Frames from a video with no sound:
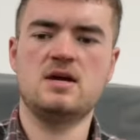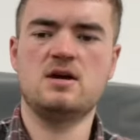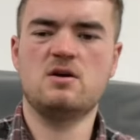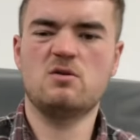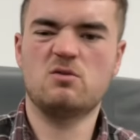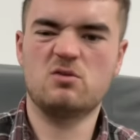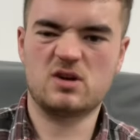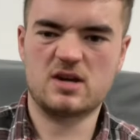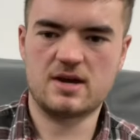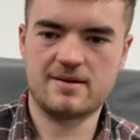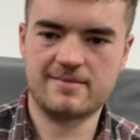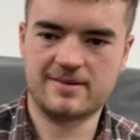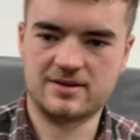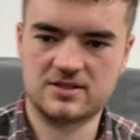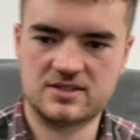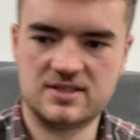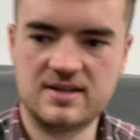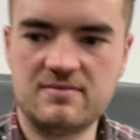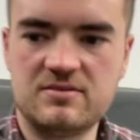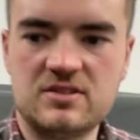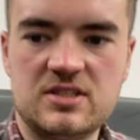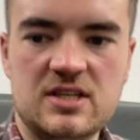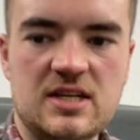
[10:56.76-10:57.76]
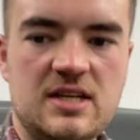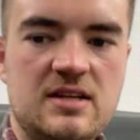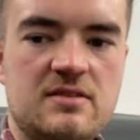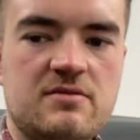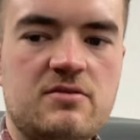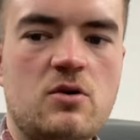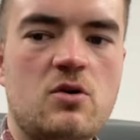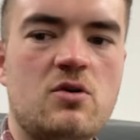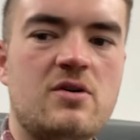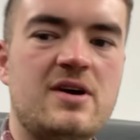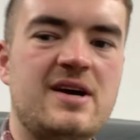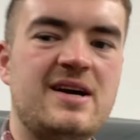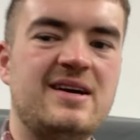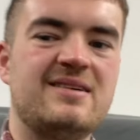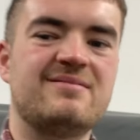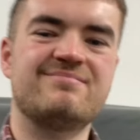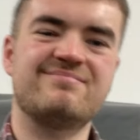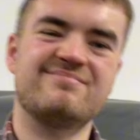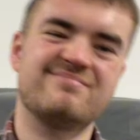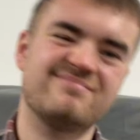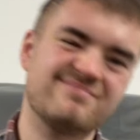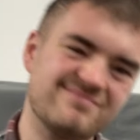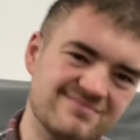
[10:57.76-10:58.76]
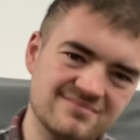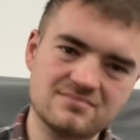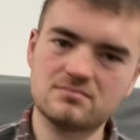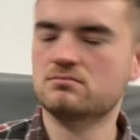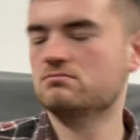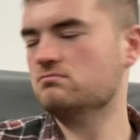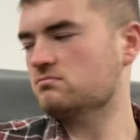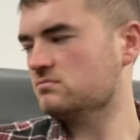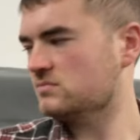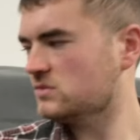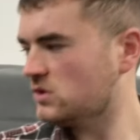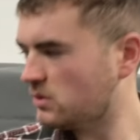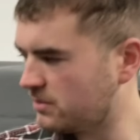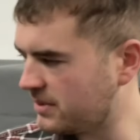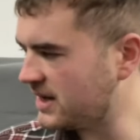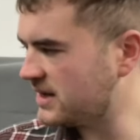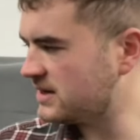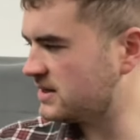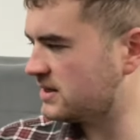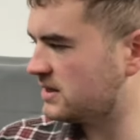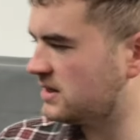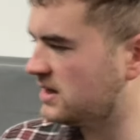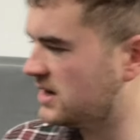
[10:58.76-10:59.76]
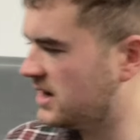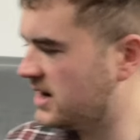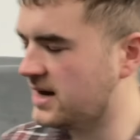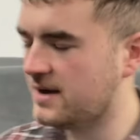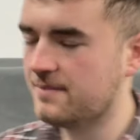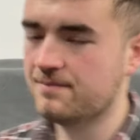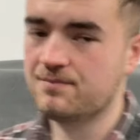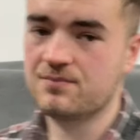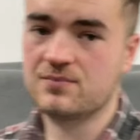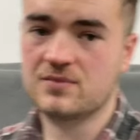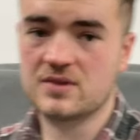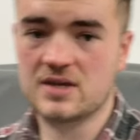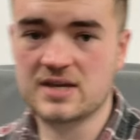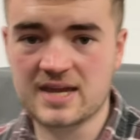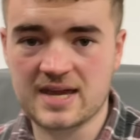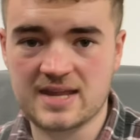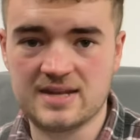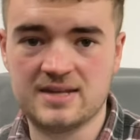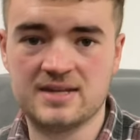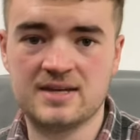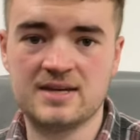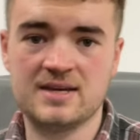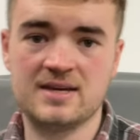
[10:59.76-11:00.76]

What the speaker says: we'll get about 17 for it. Not bad. Again,